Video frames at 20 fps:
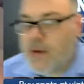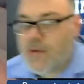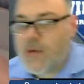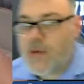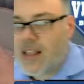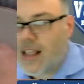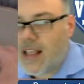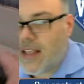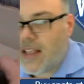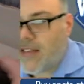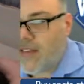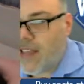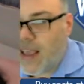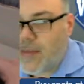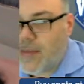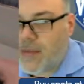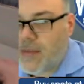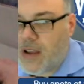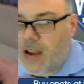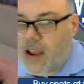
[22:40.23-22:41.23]
just came off winning
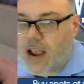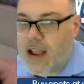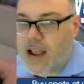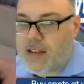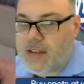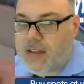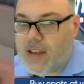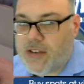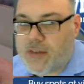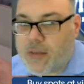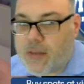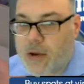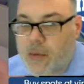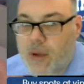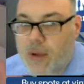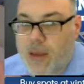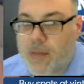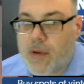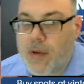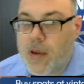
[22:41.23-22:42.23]
that slam dunk
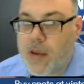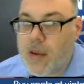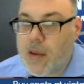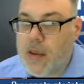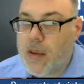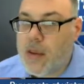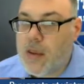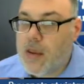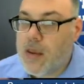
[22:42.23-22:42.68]
contest, Spud Webb.